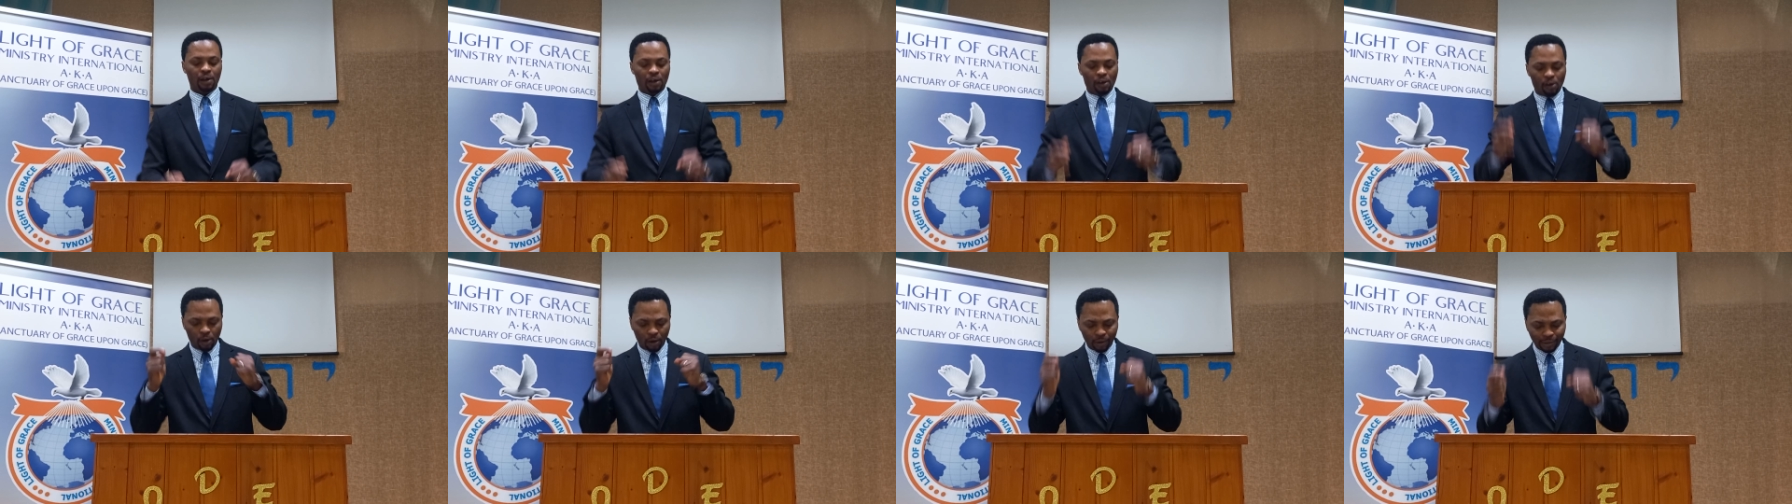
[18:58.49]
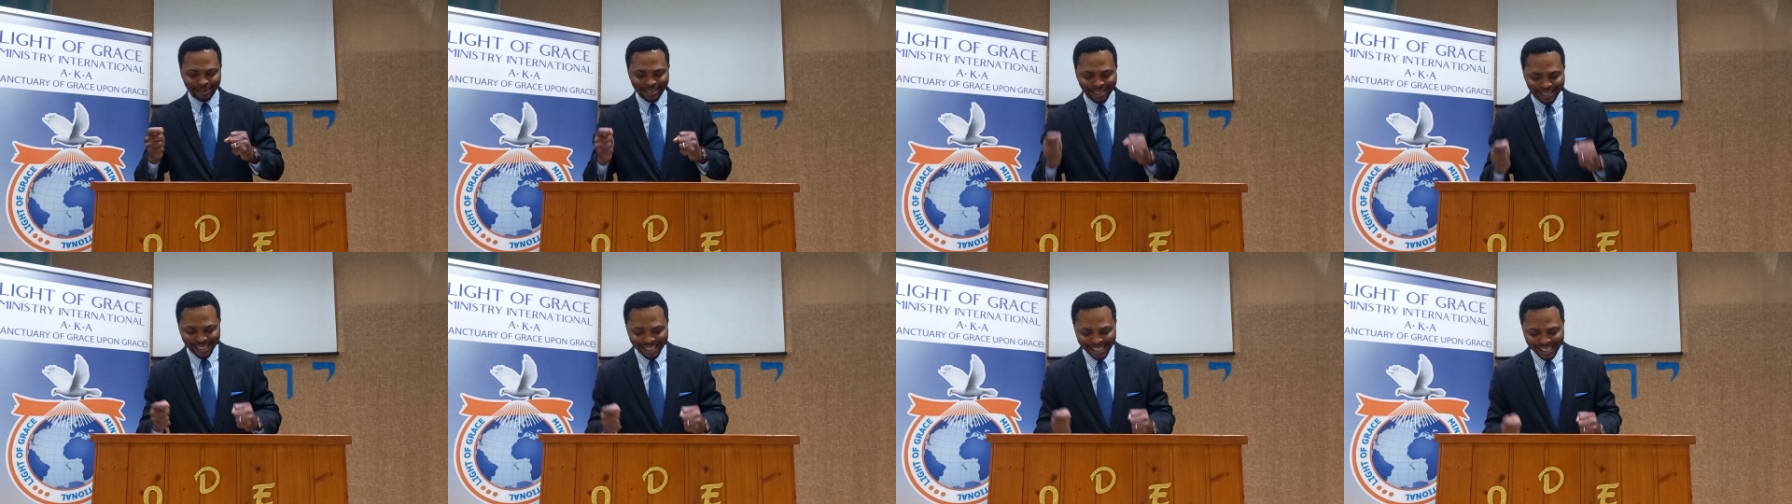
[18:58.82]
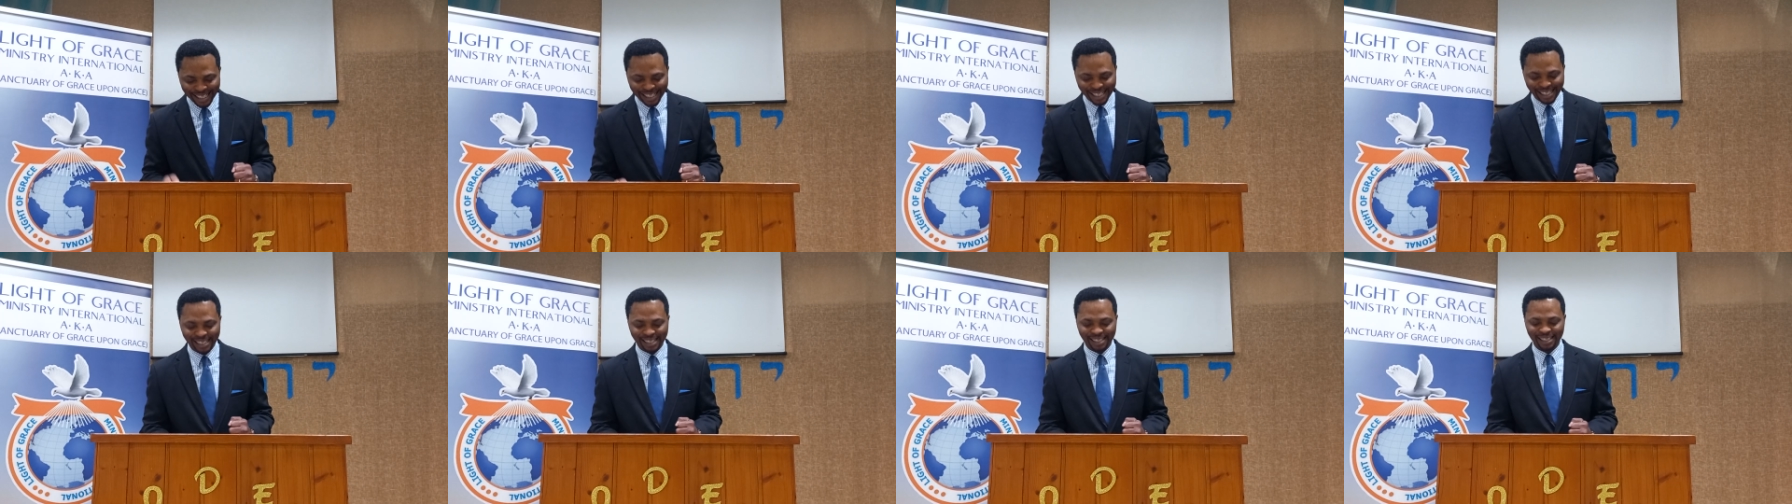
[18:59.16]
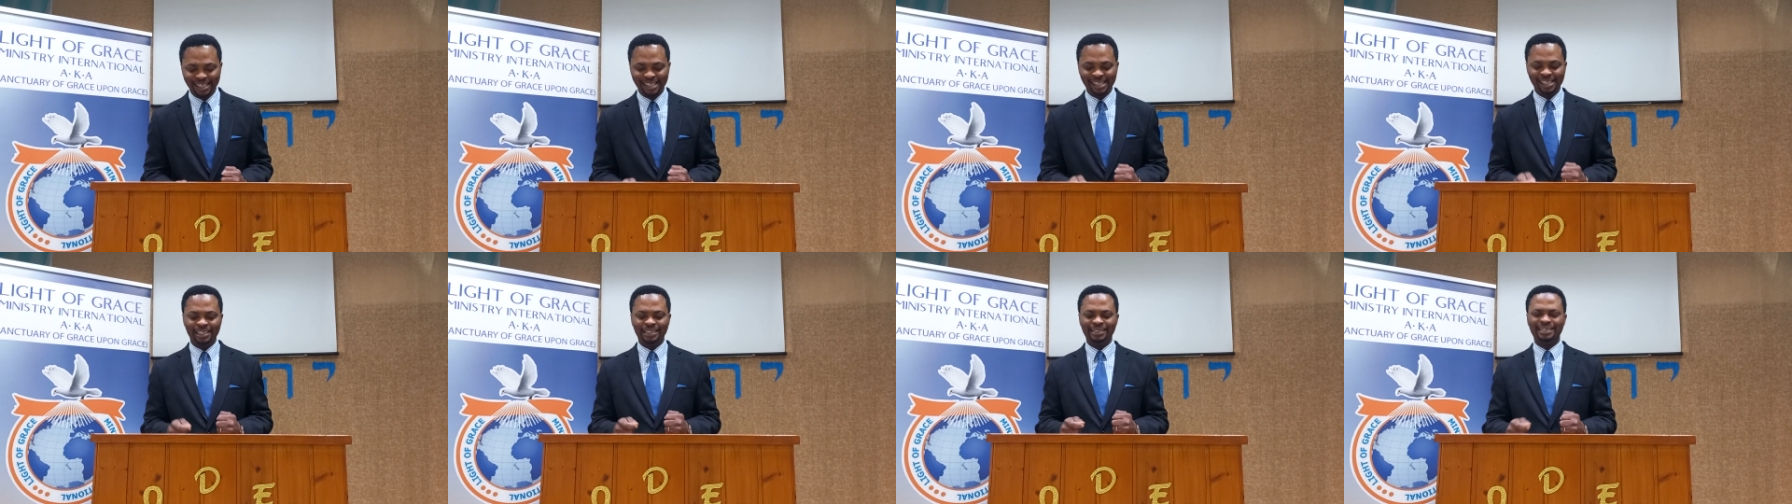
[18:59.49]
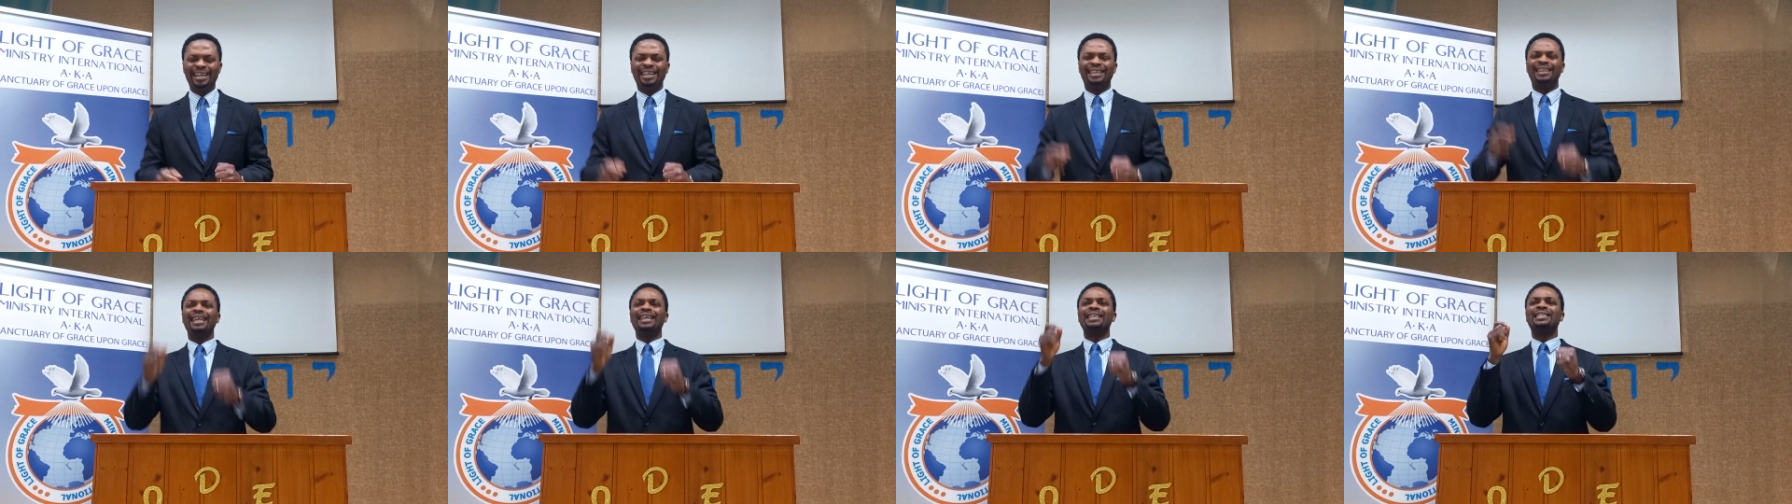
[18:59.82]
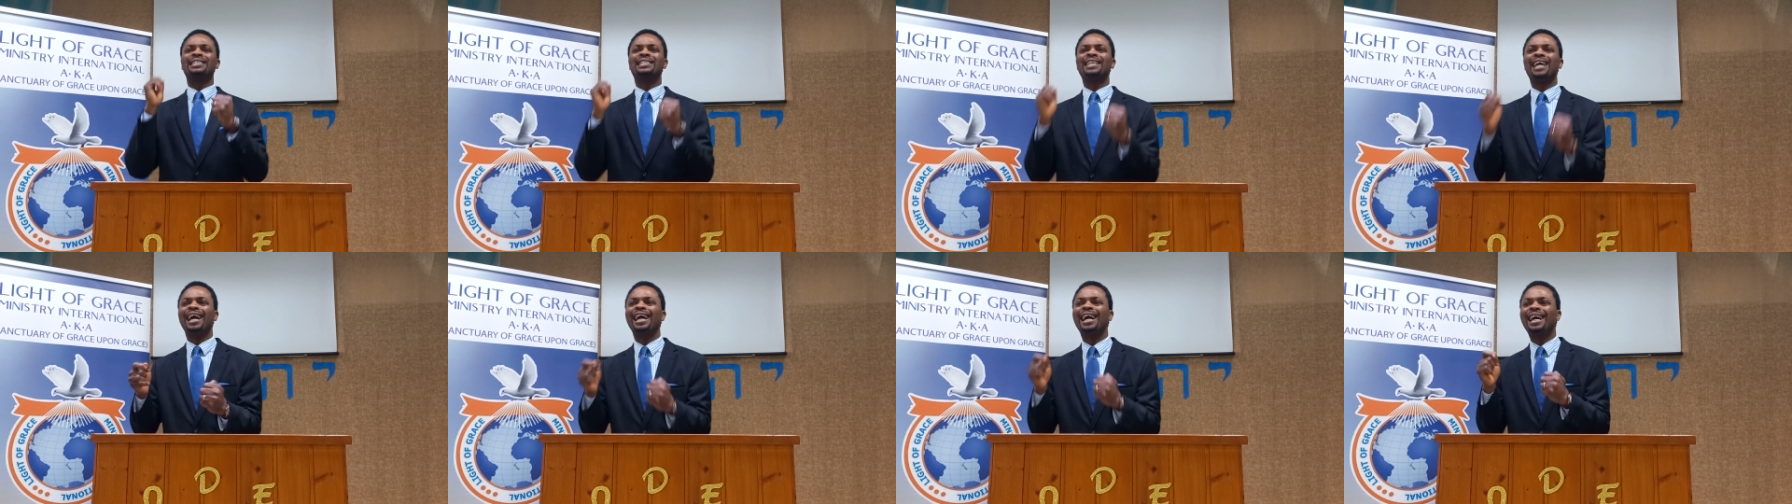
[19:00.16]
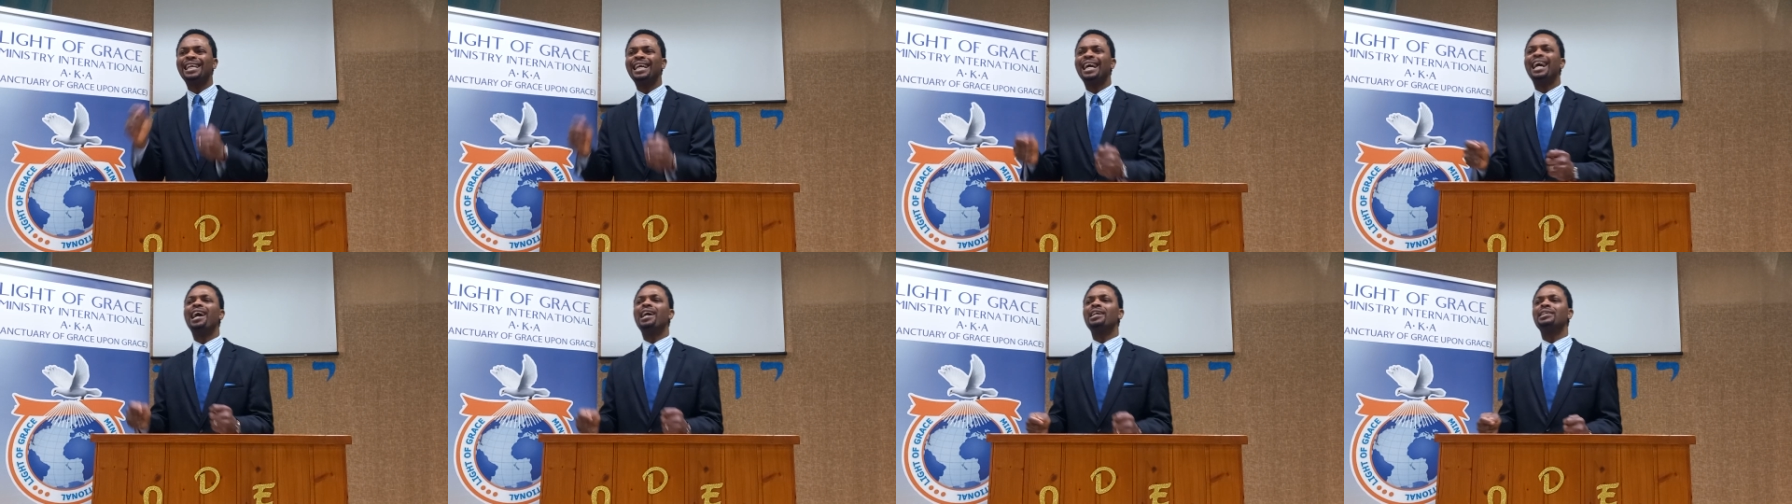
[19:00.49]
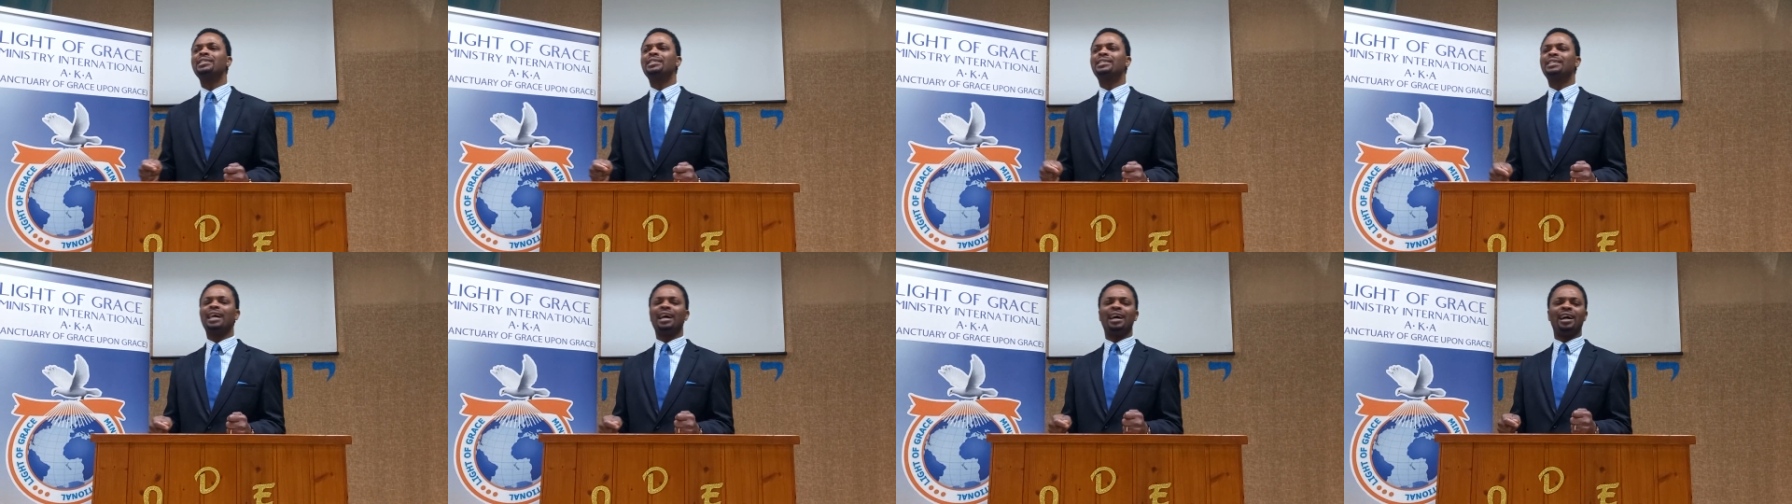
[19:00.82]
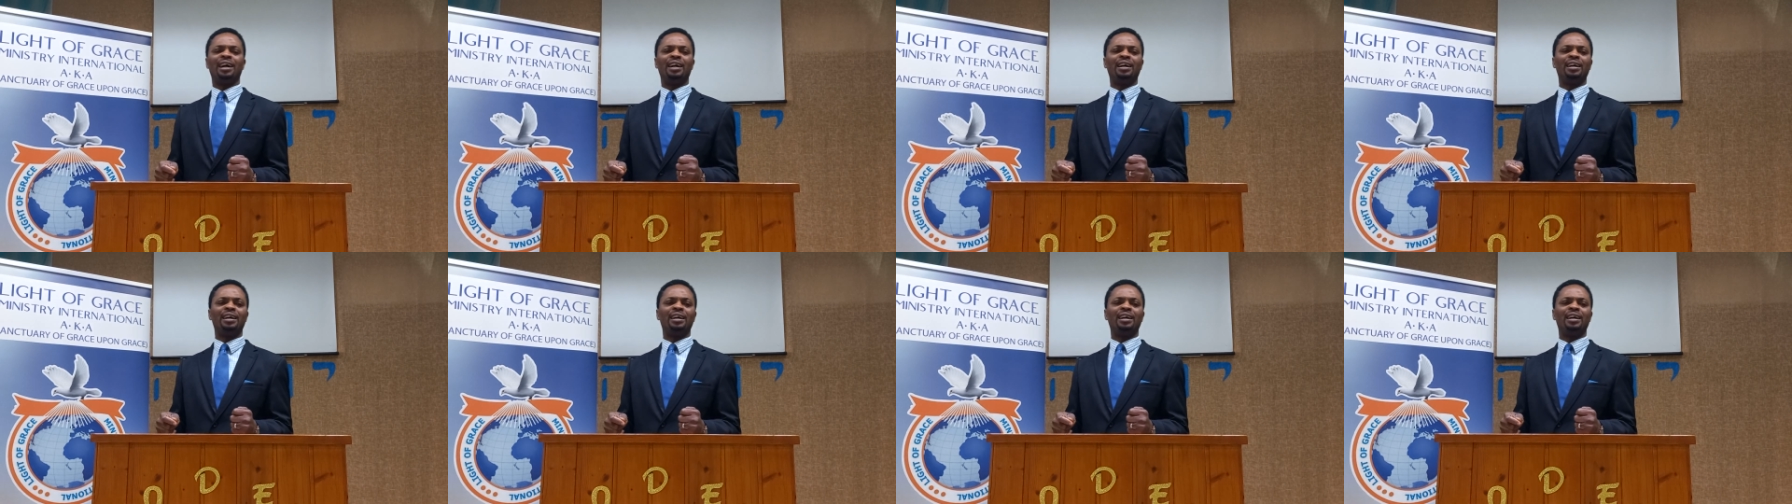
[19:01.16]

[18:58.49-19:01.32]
until the desired answer